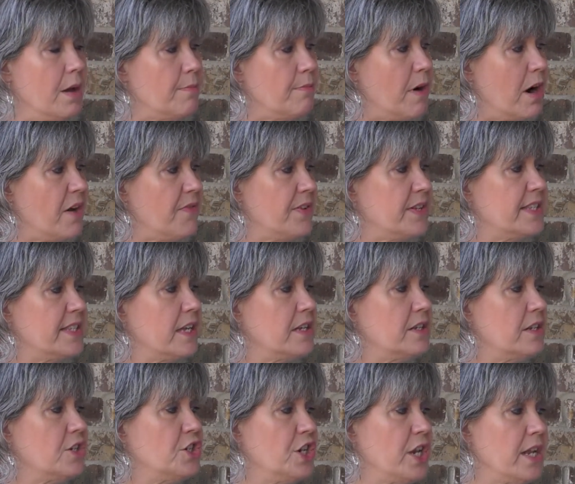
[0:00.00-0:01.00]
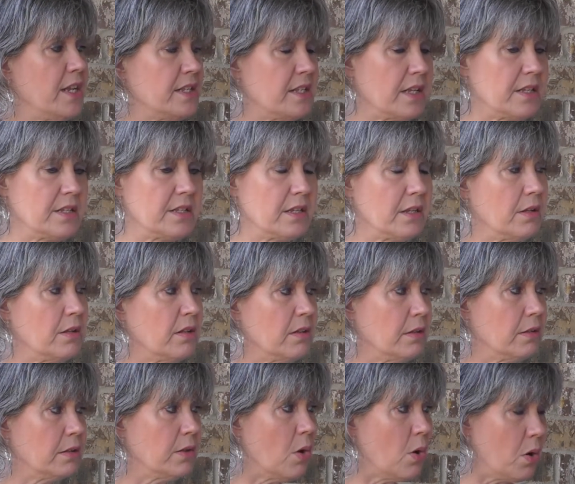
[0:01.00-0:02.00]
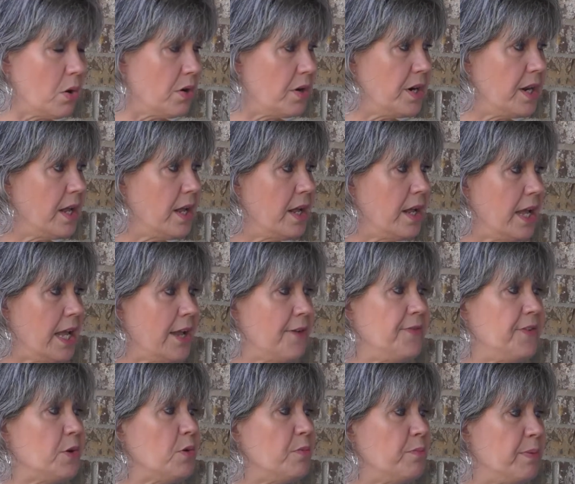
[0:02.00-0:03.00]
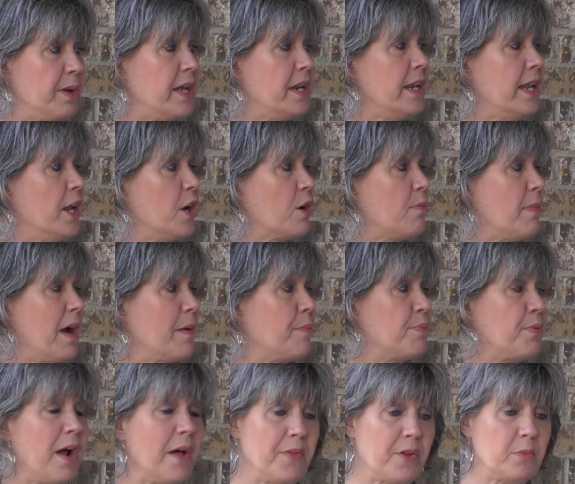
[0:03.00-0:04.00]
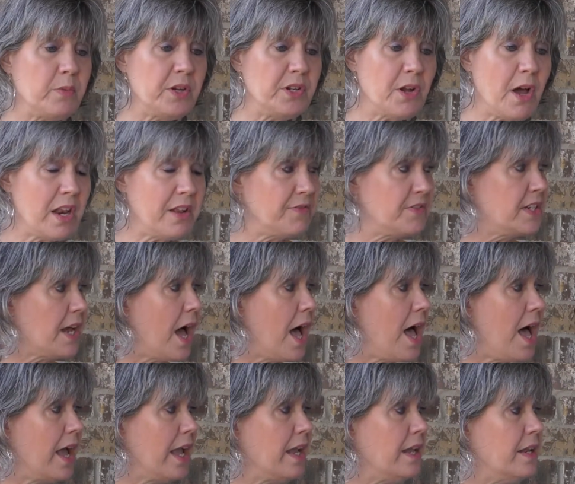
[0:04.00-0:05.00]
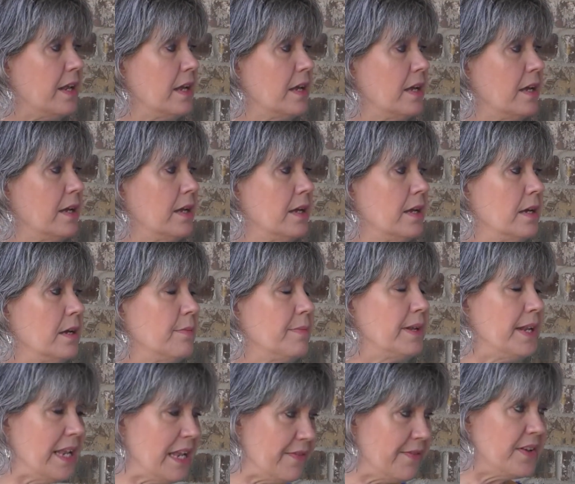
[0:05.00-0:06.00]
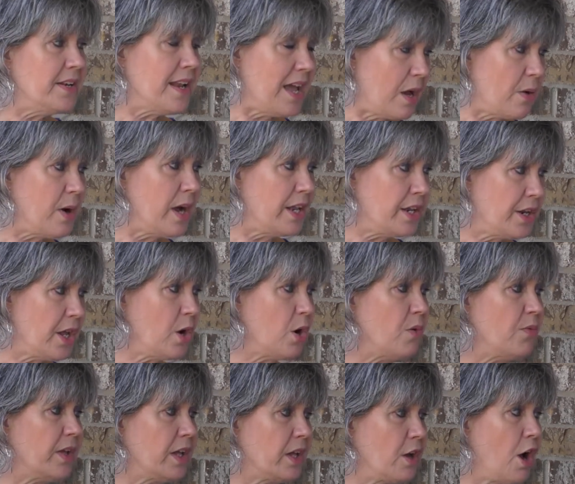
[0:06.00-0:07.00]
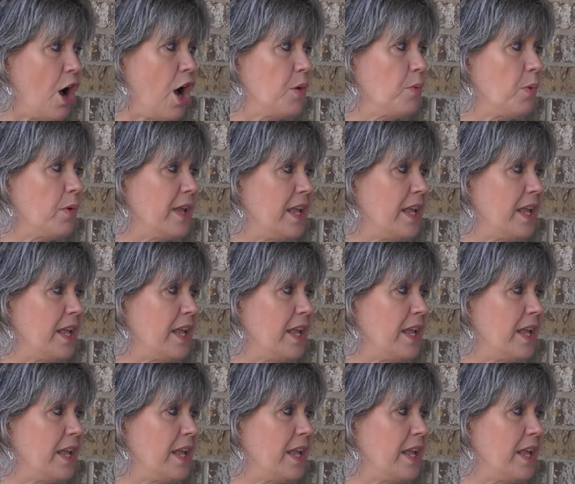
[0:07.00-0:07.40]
Martha said to Jesus, Lord, if you had been here, my brother would not have died. But even now I know that God will